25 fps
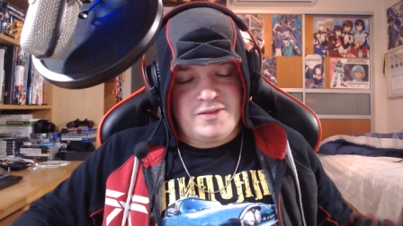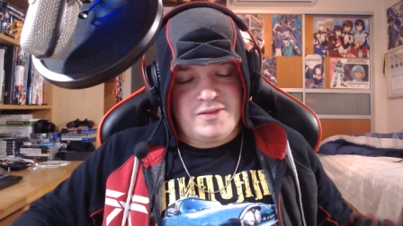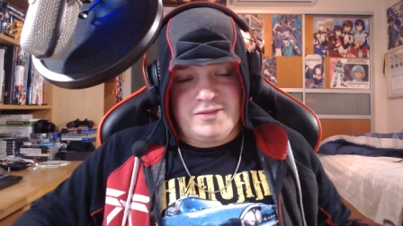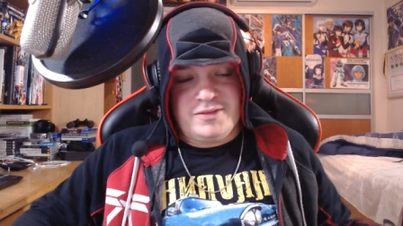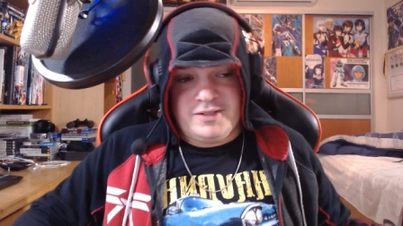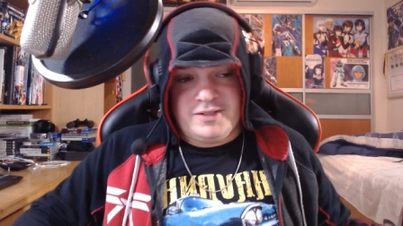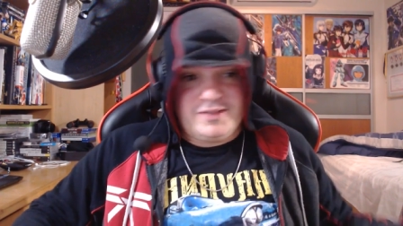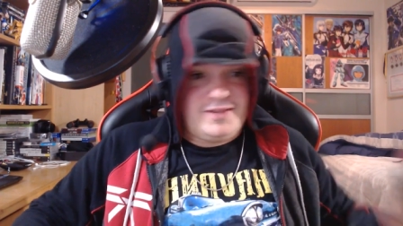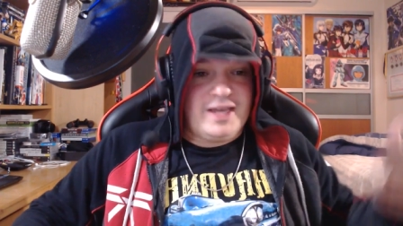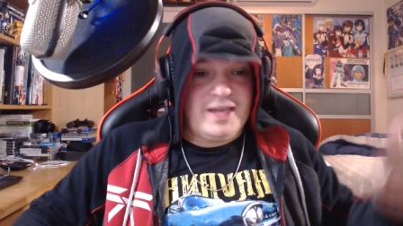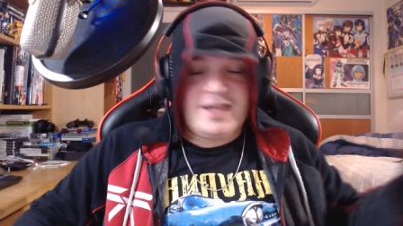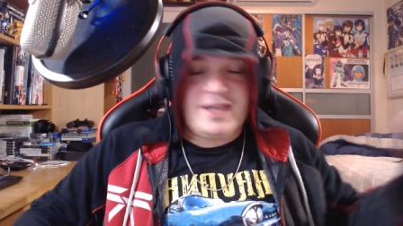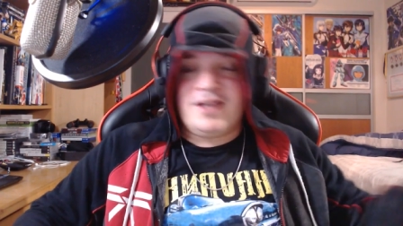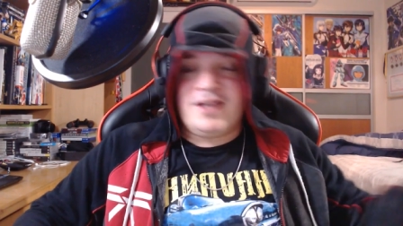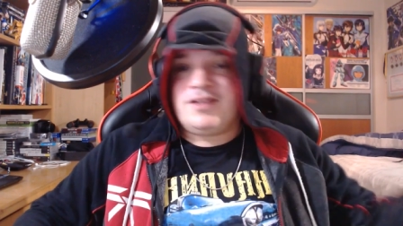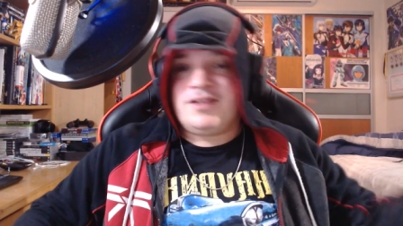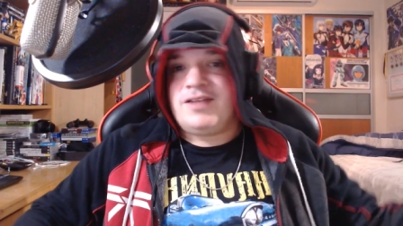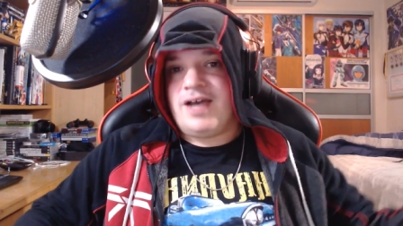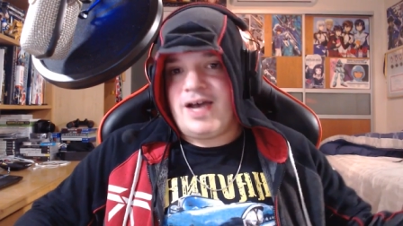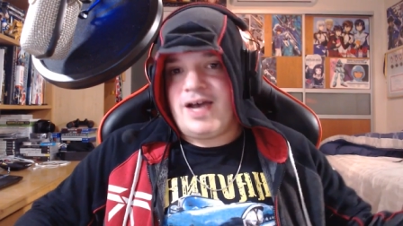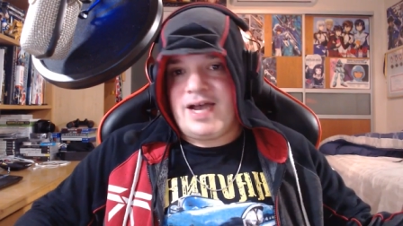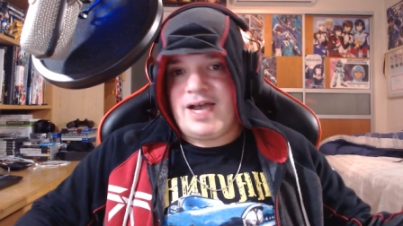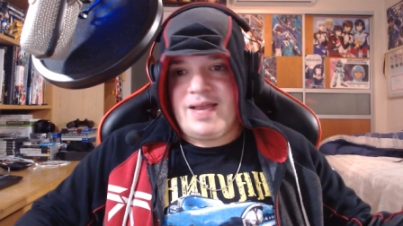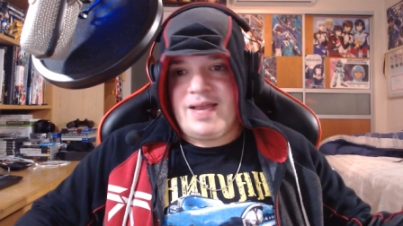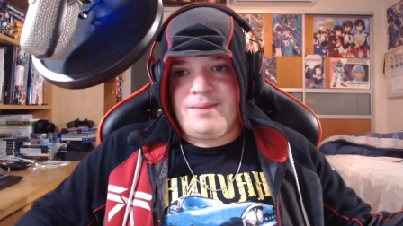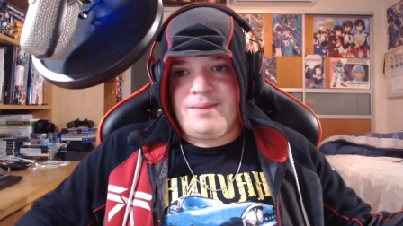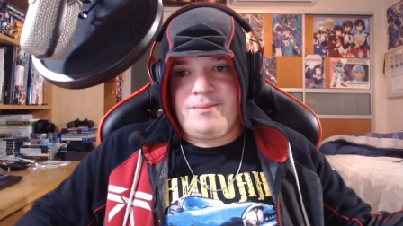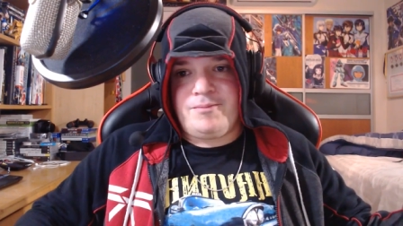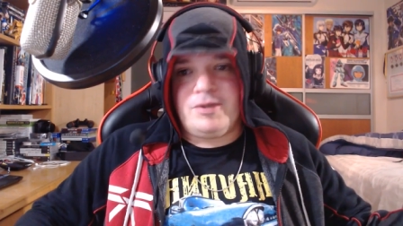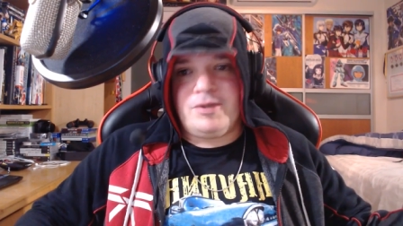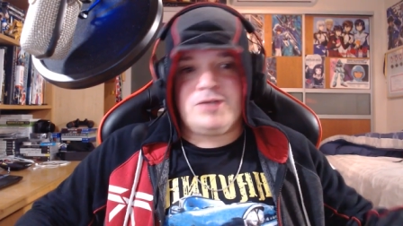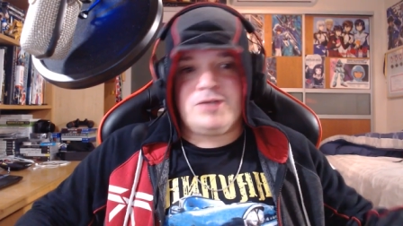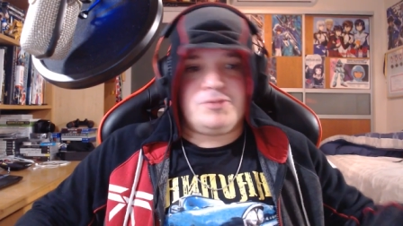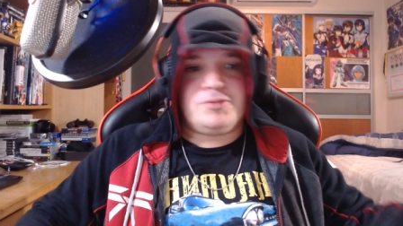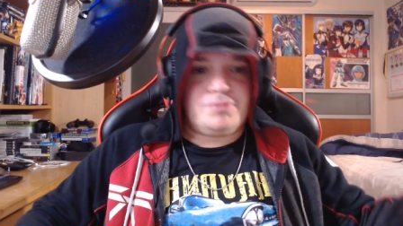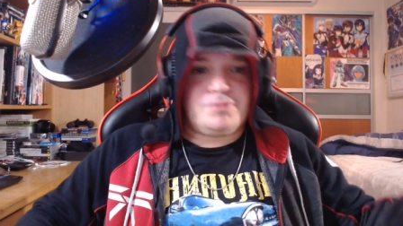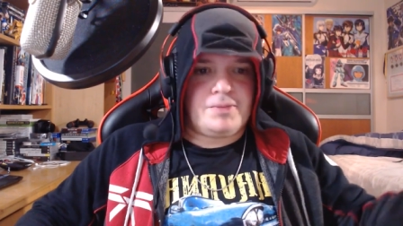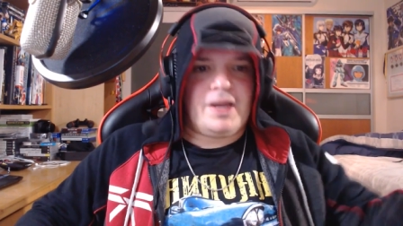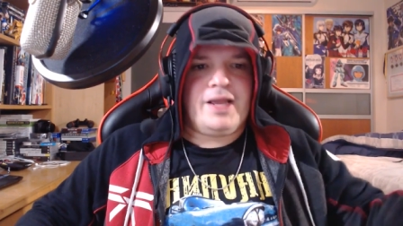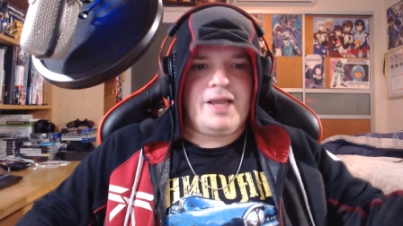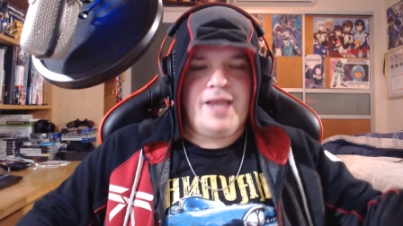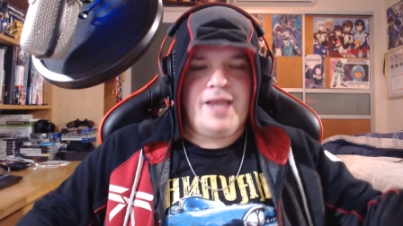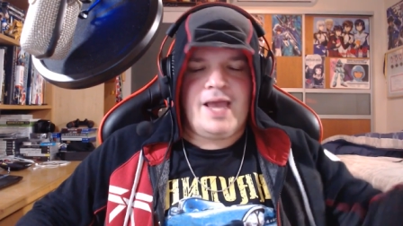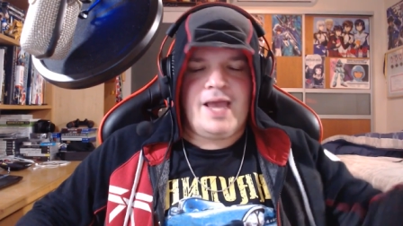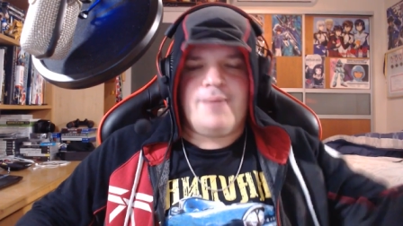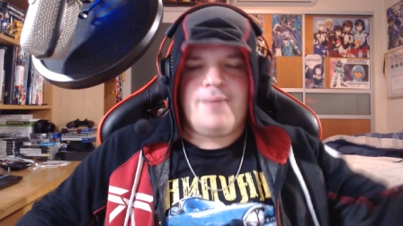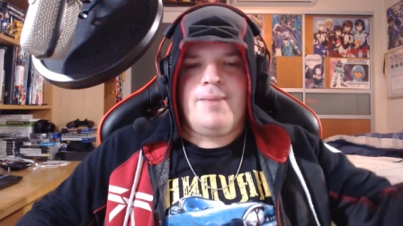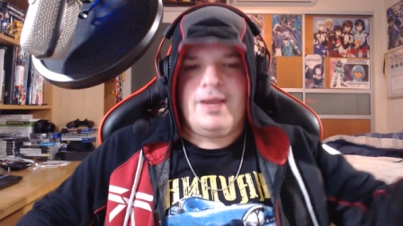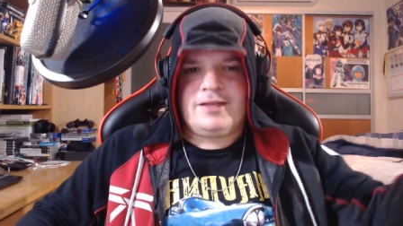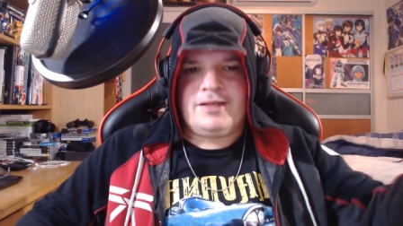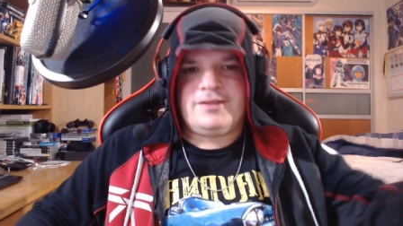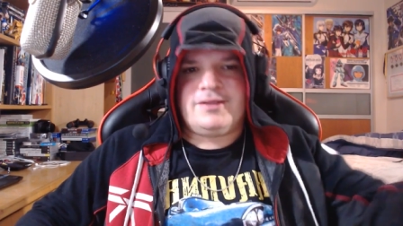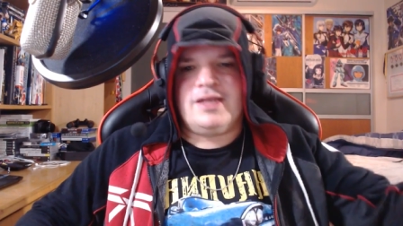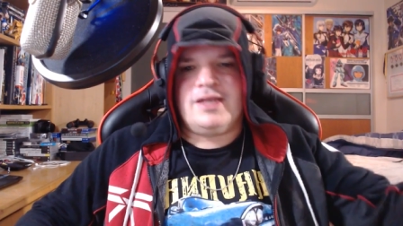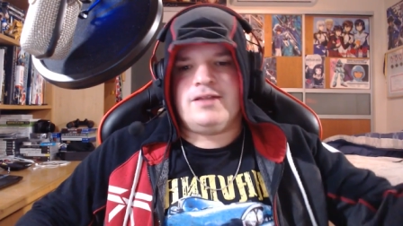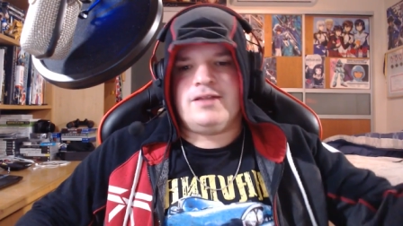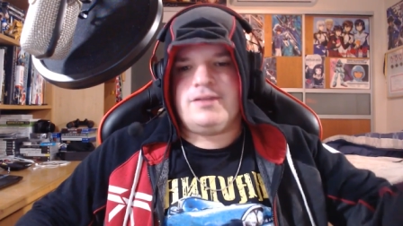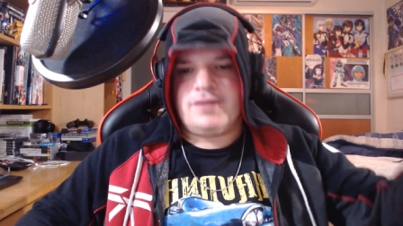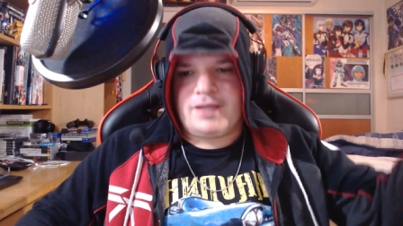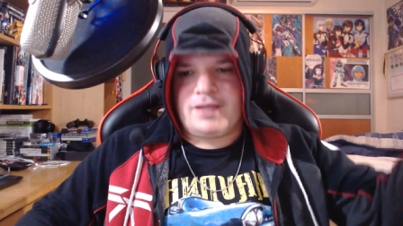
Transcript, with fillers: the second time, which again made sense